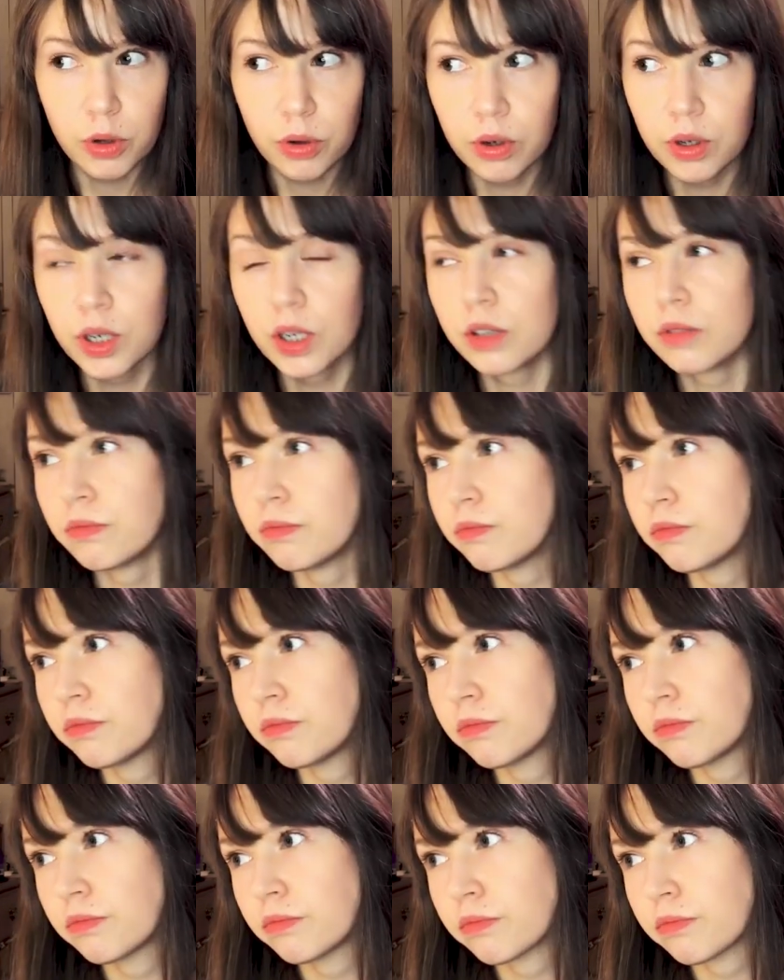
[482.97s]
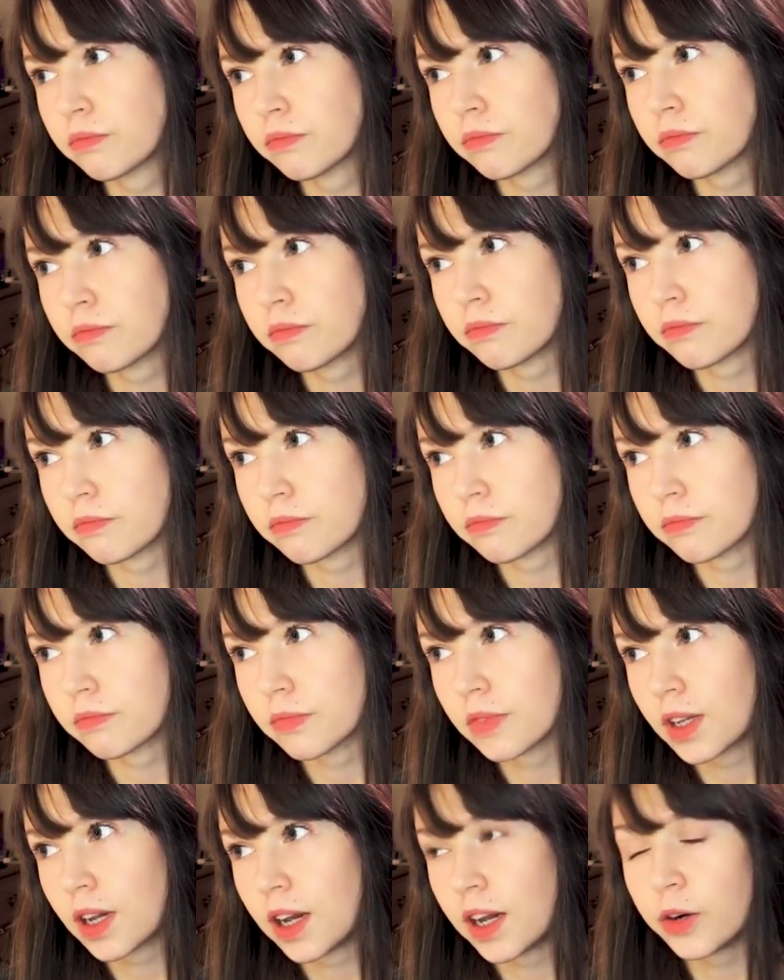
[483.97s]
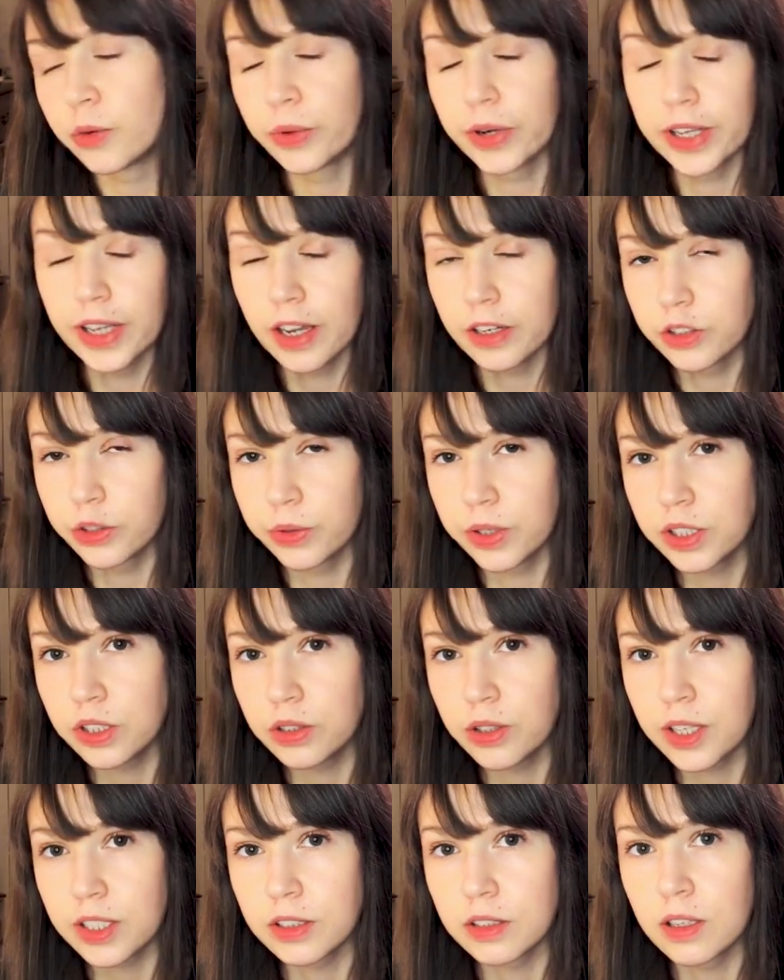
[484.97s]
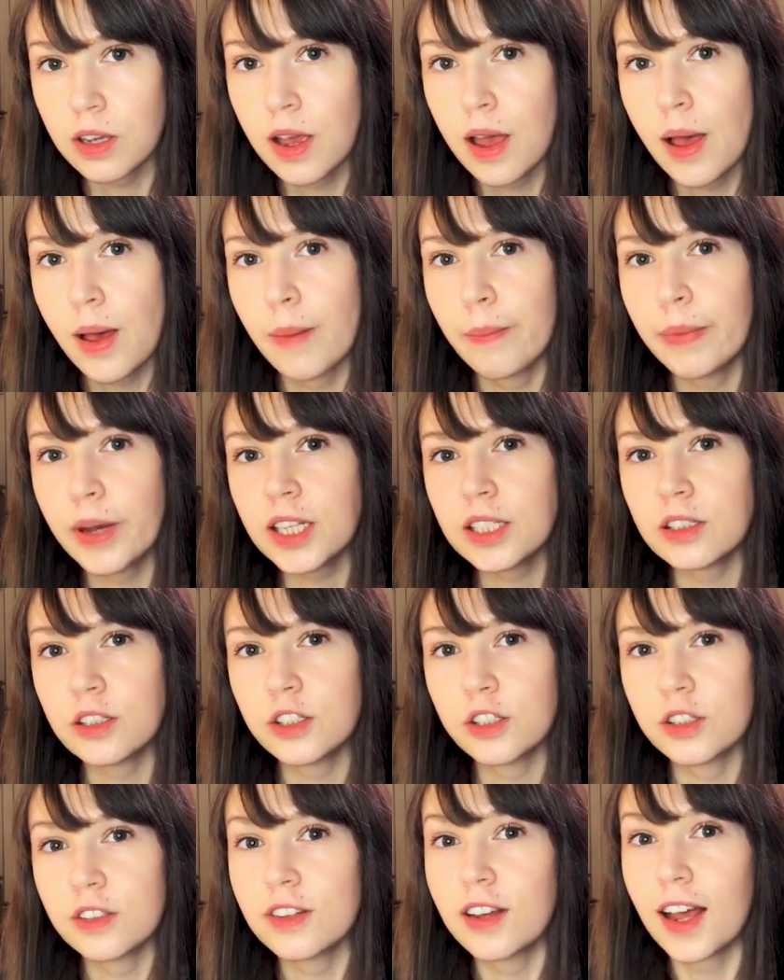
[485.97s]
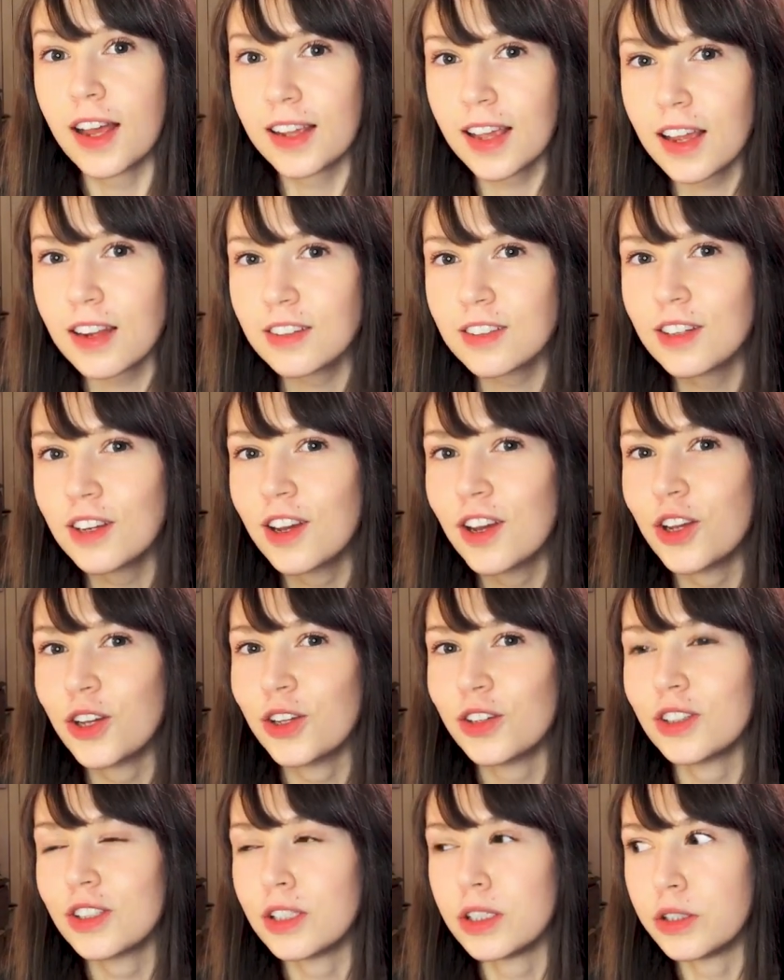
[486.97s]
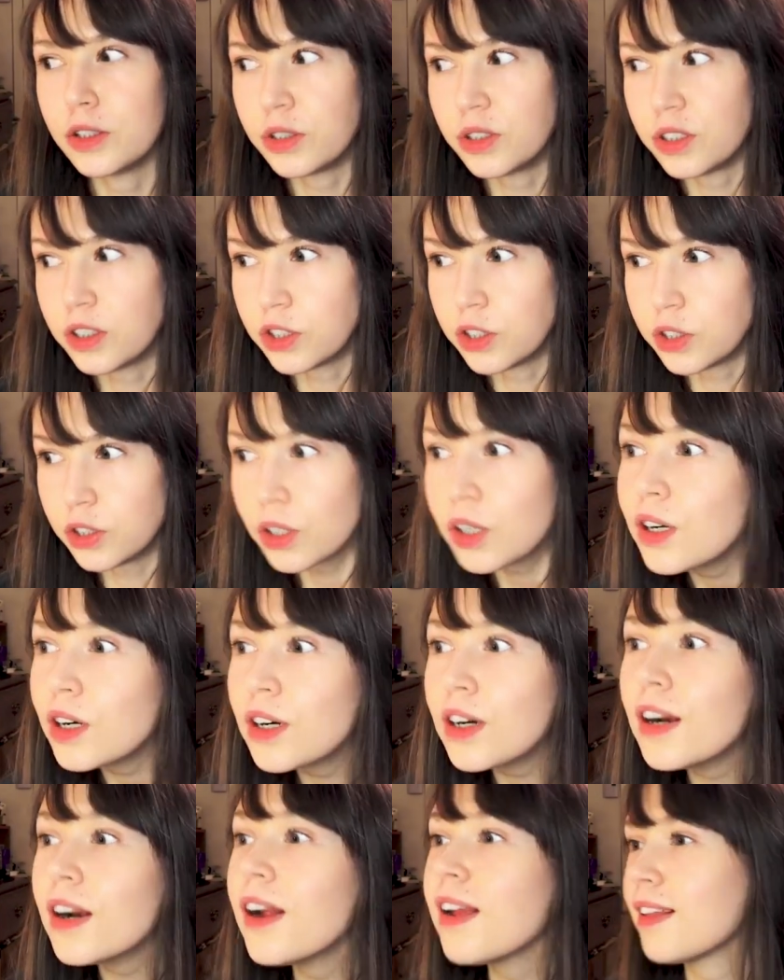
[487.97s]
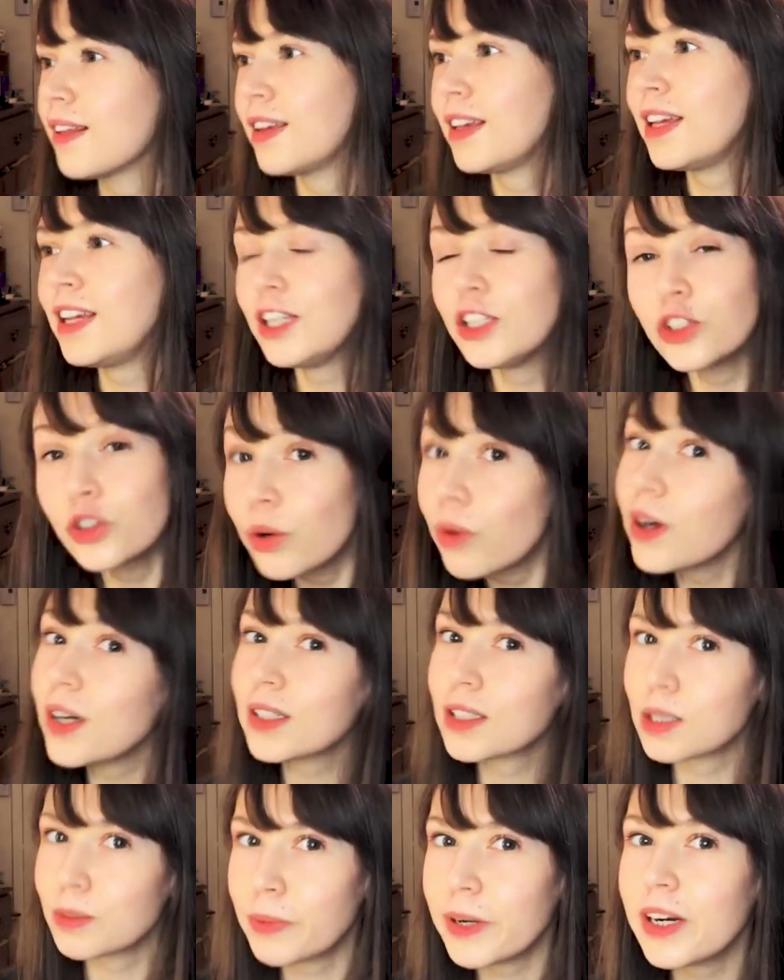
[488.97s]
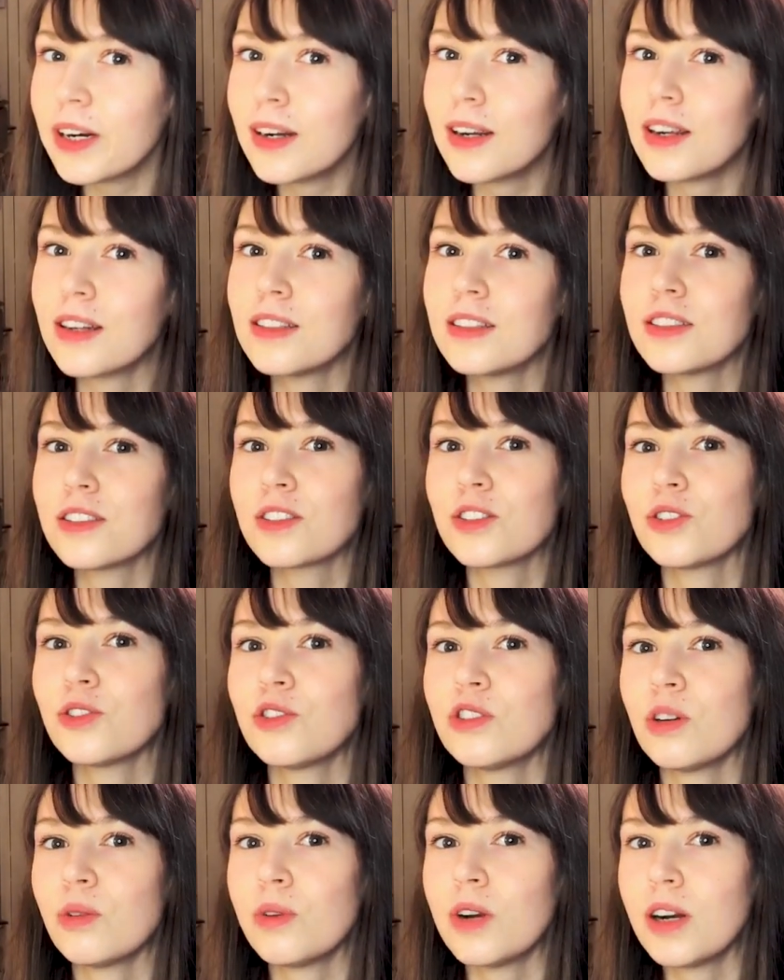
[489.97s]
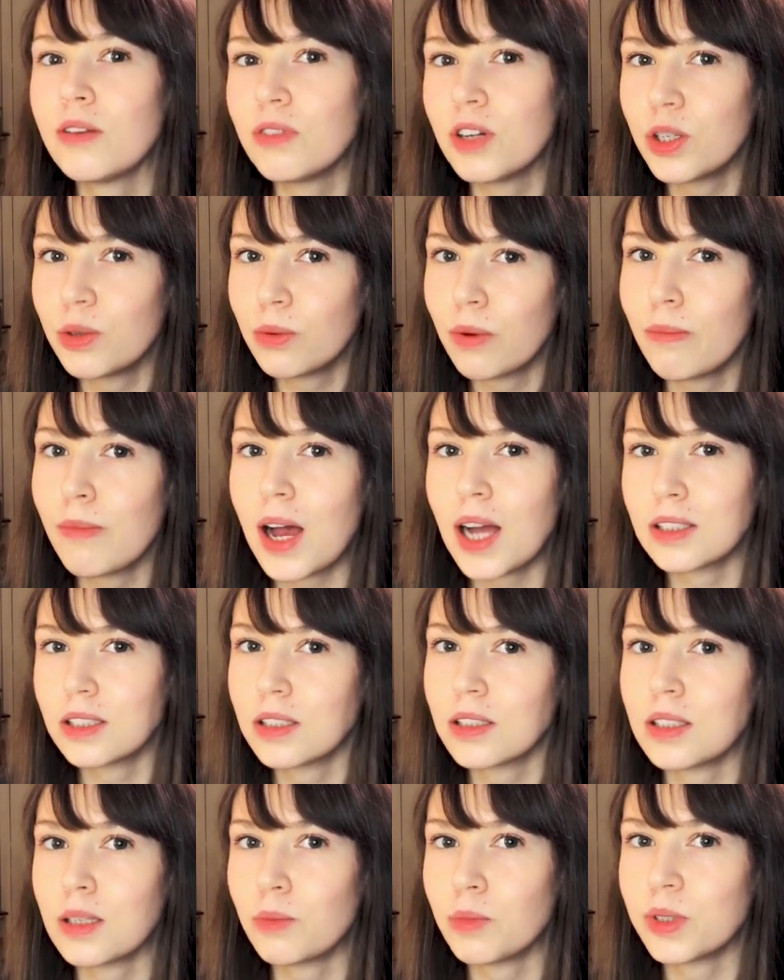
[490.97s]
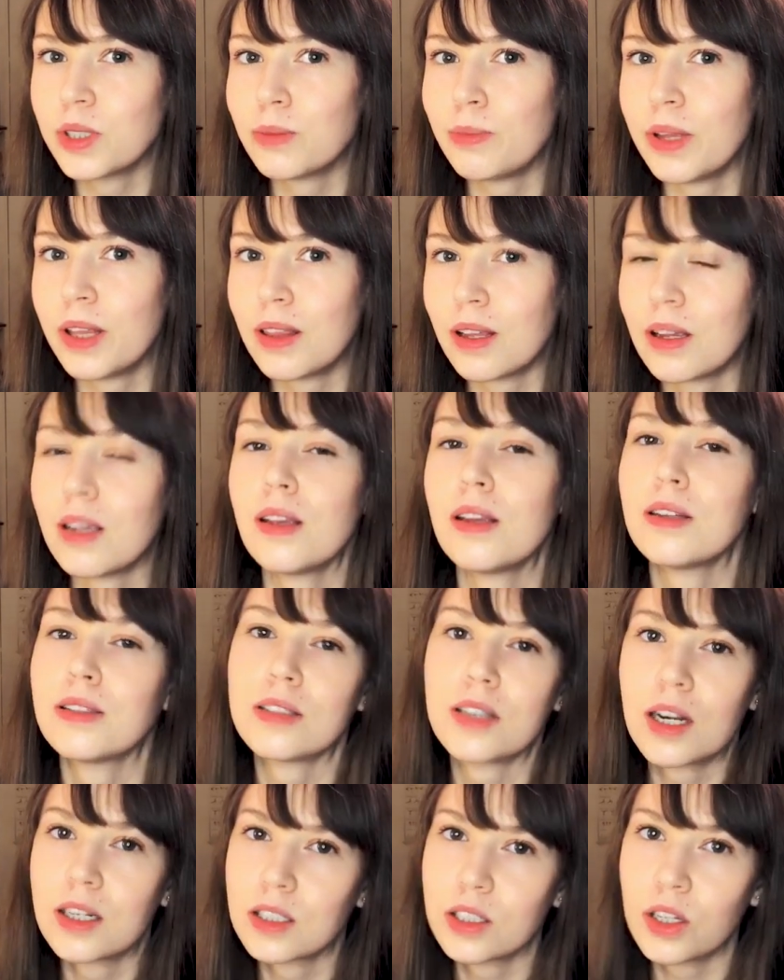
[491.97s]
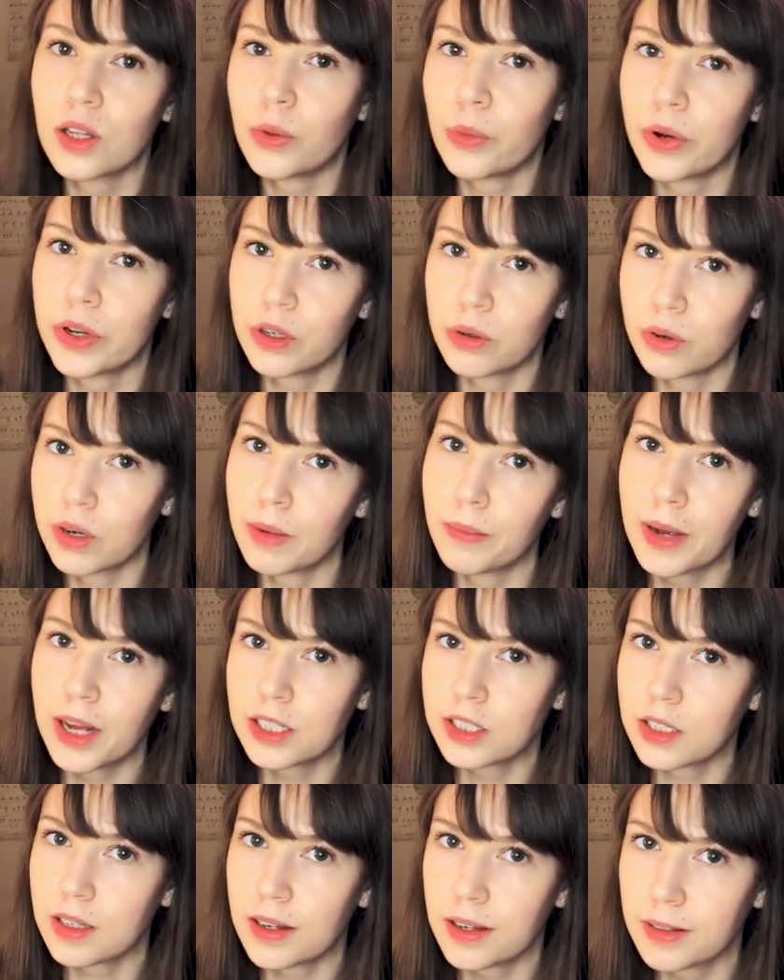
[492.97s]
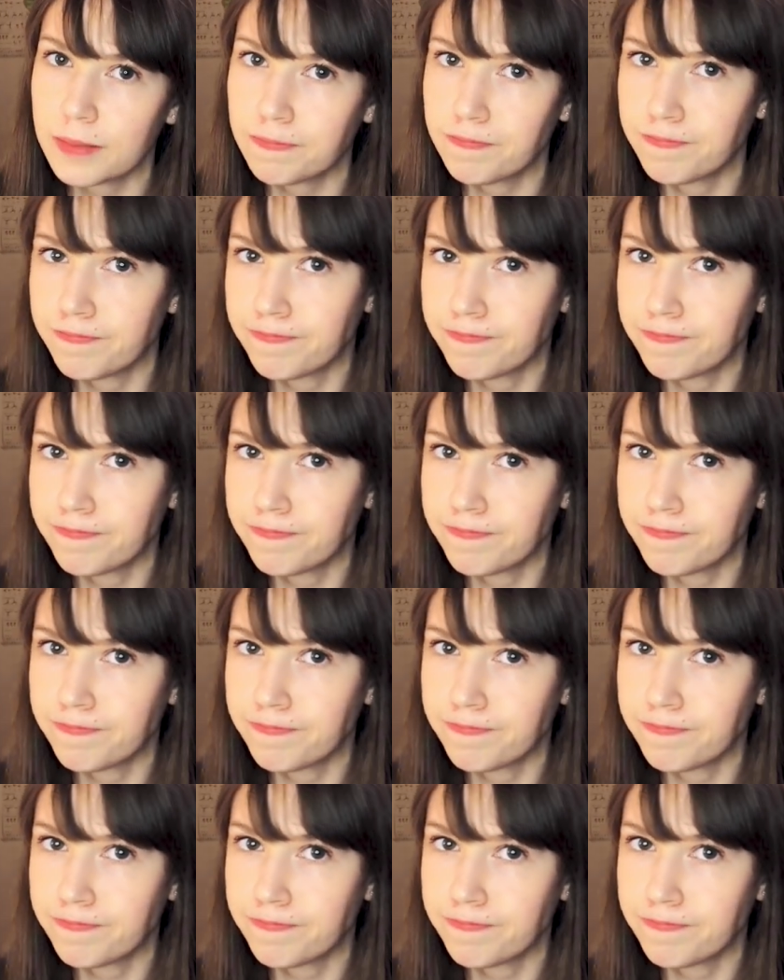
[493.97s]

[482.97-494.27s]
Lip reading: Or I don't want to get too into this, but again, you're in your experience. So whatever you imagine someone to be thinking is actually what you're imagining.